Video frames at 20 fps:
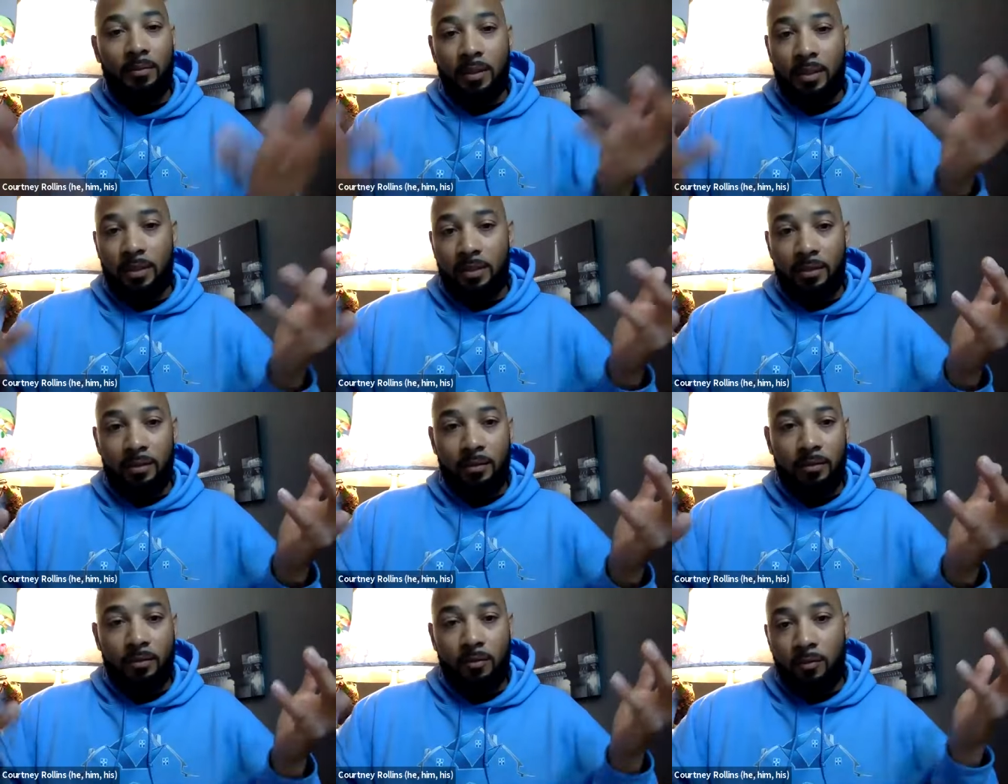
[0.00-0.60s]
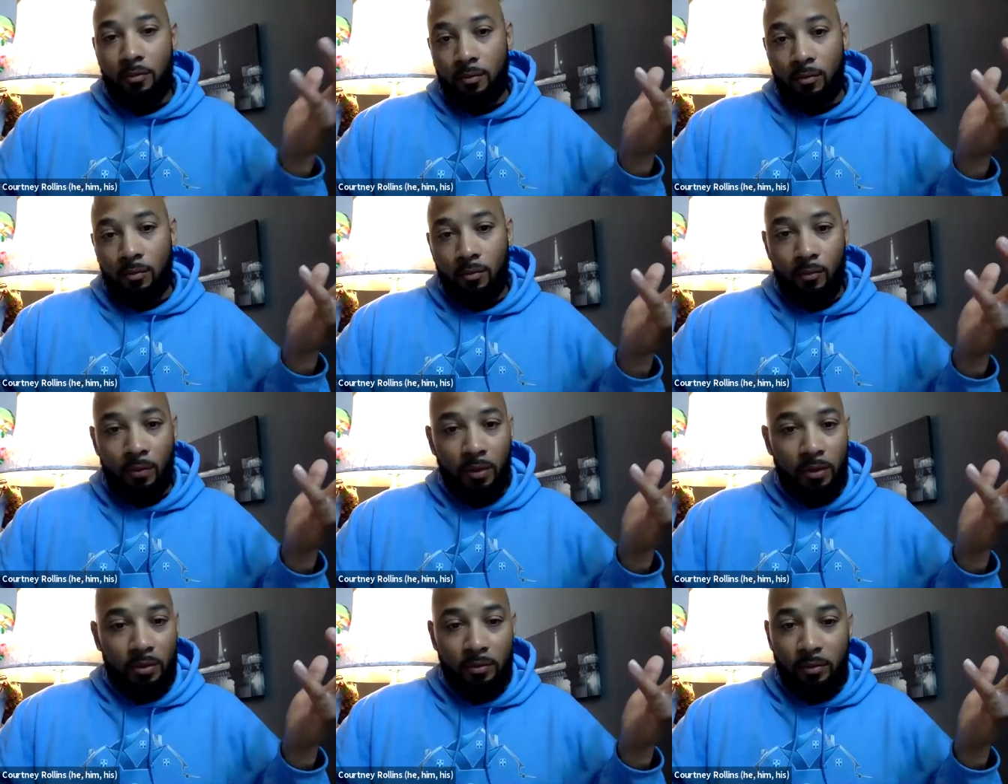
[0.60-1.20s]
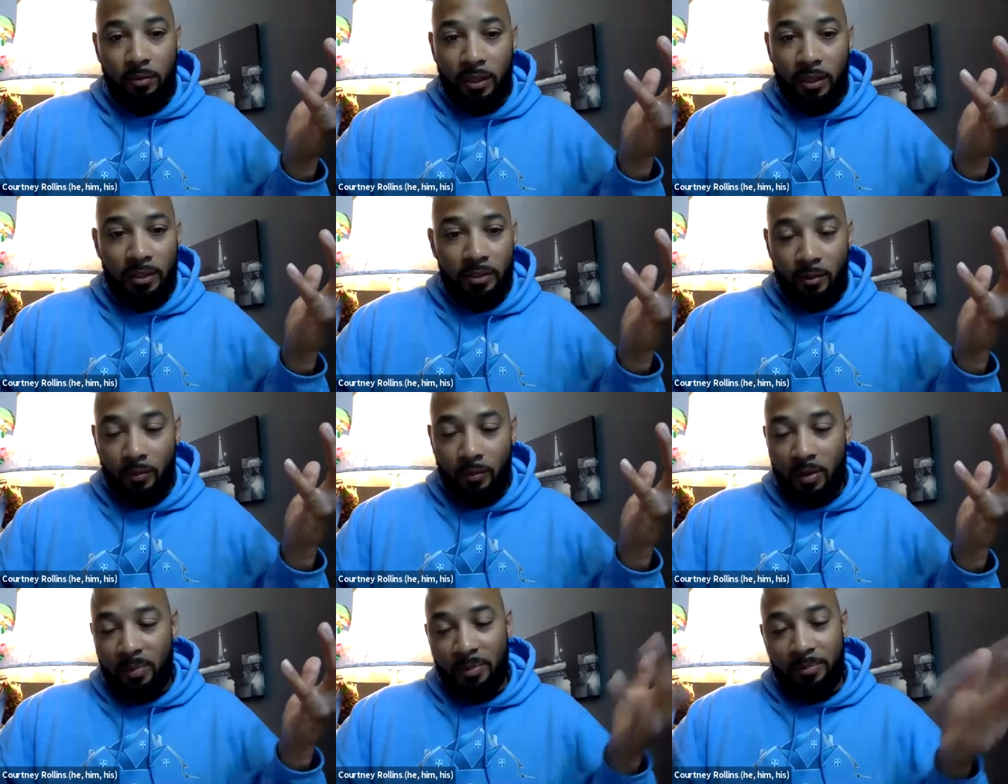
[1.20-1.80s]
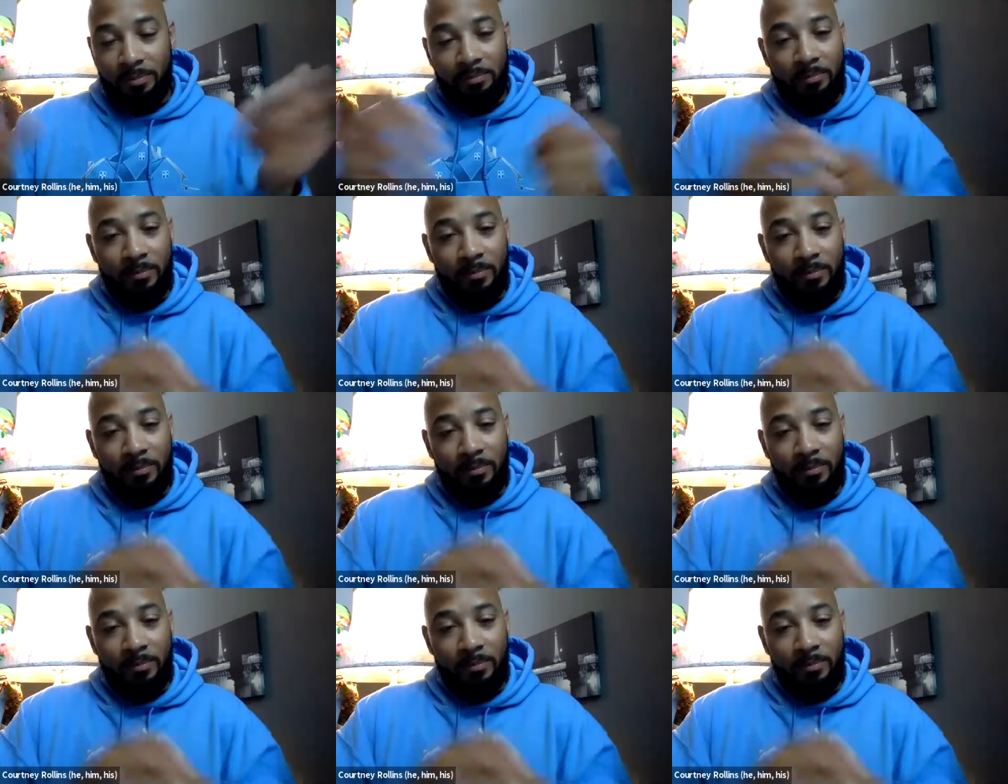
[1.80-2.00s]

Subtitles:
It's a rental lease agreement.